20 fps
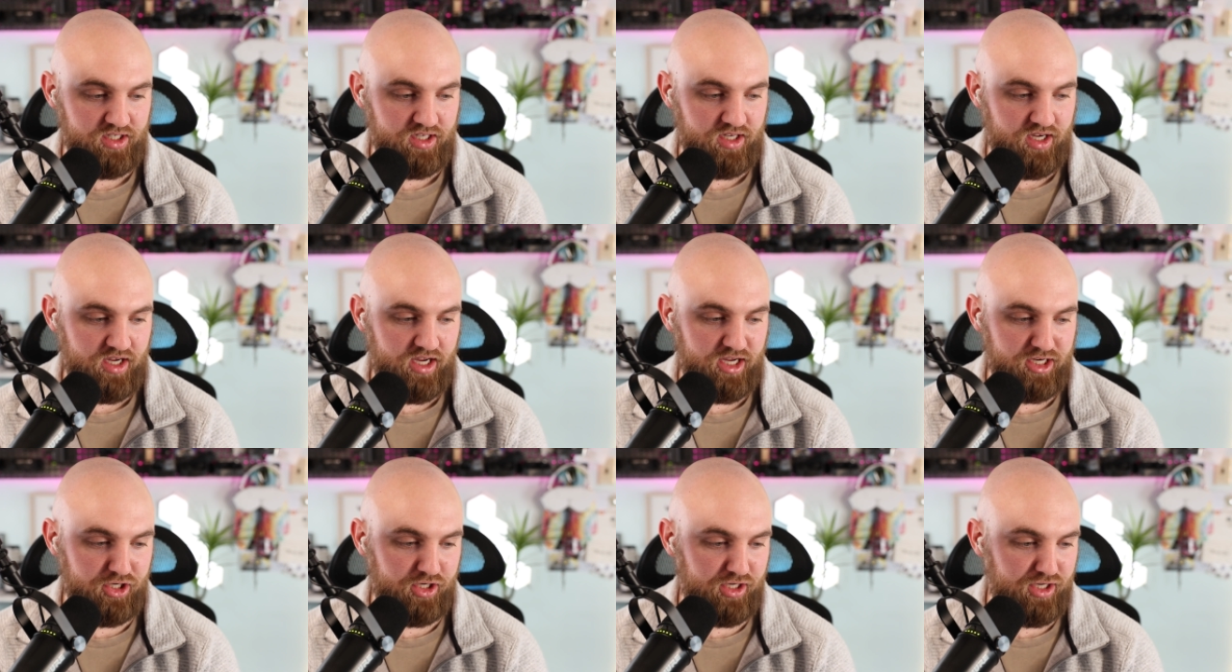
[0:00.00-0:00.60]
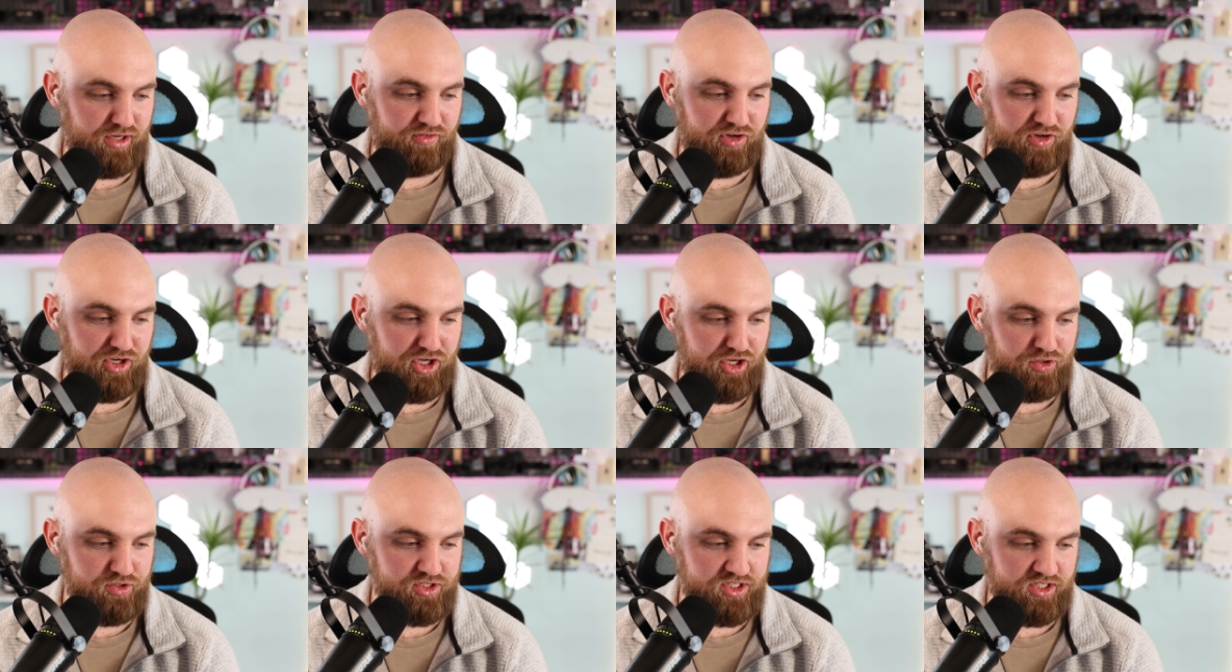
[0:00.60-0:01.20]
and you can even
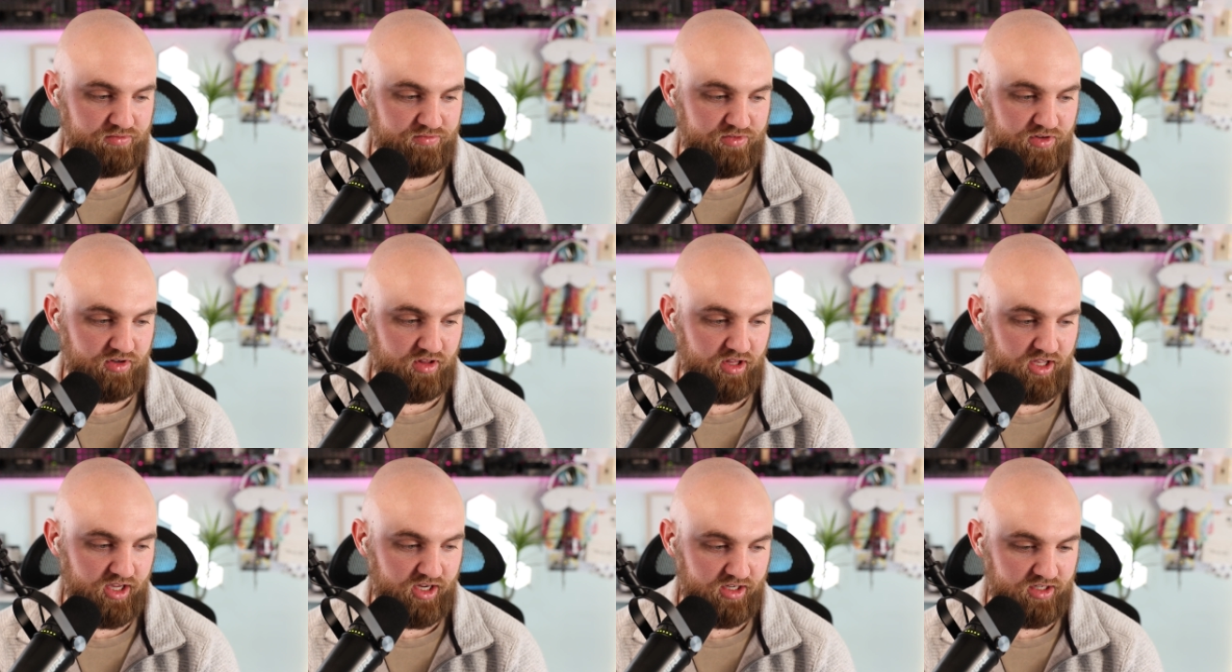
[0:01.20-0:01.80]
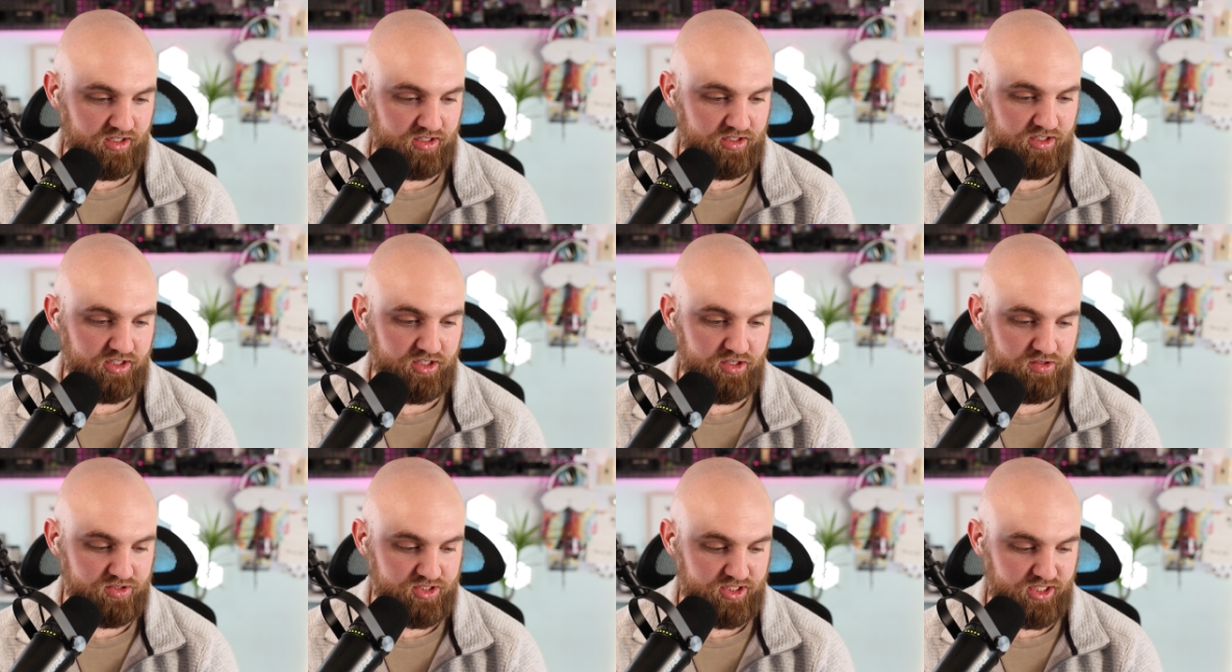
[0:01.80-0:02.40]
use it for like uh,
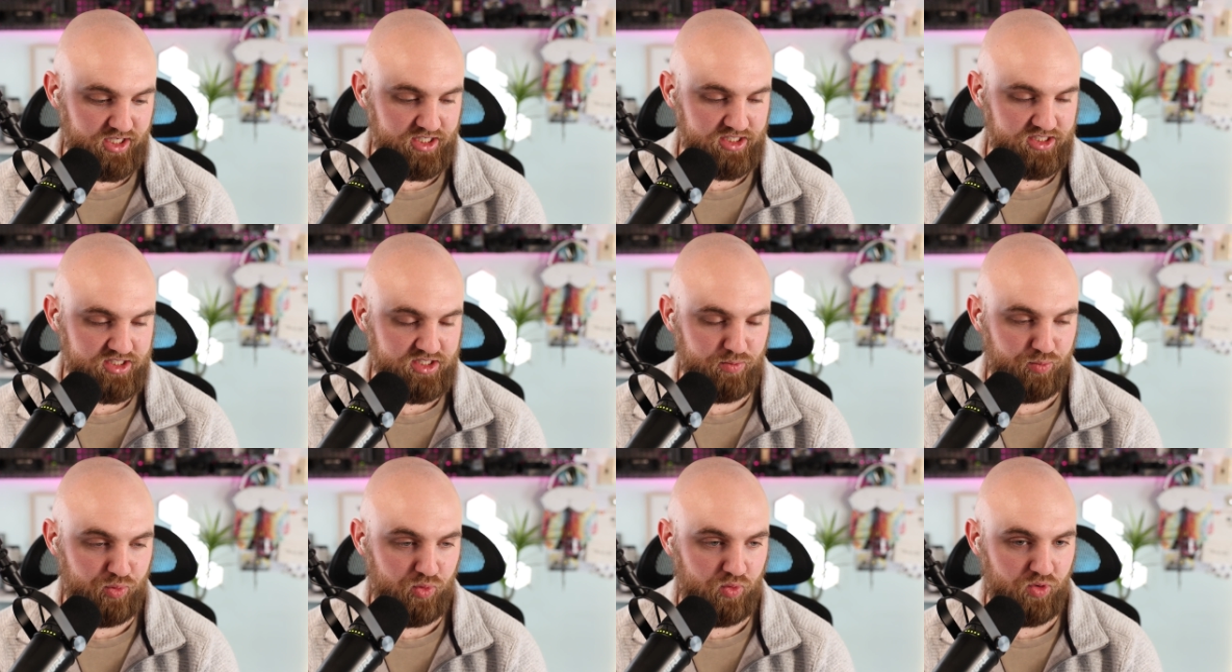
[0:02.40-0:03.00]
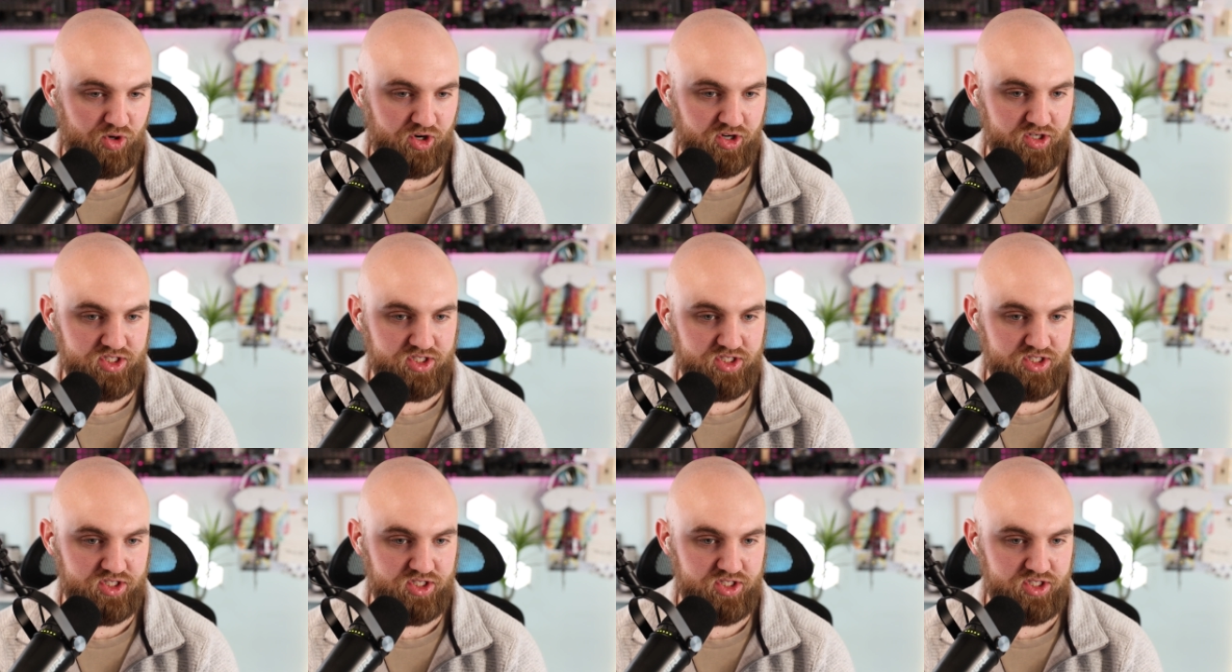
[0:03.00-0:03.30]
using as support.